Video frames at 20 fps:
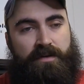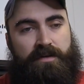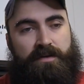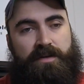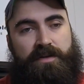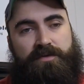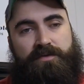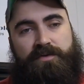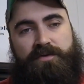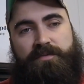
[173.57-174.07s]

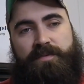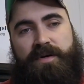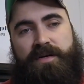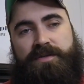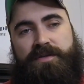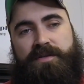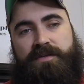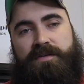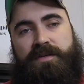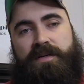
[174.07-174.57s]
this was
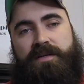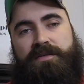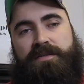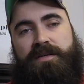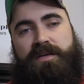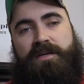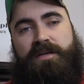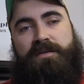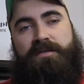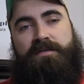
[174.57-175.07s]
purchased, like I
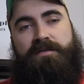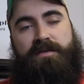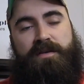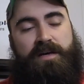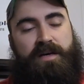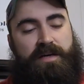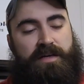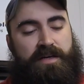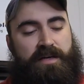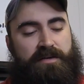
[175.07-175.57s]
said,
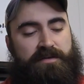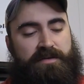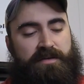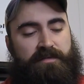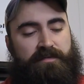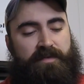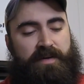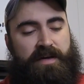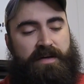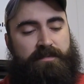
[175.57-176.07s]
at Celtic
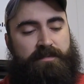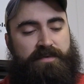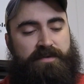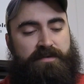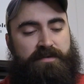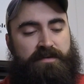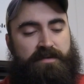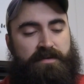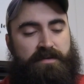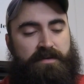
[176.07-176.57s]
Vapes.